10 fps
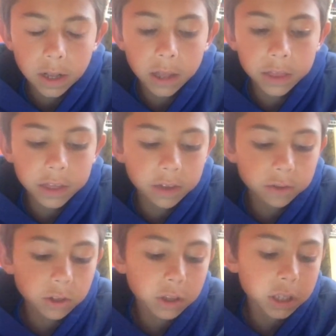I think it
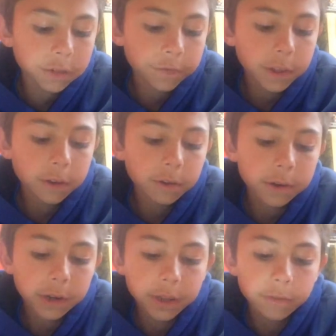was on this video
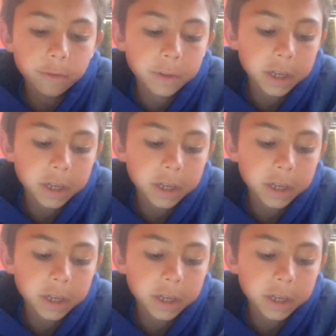or a different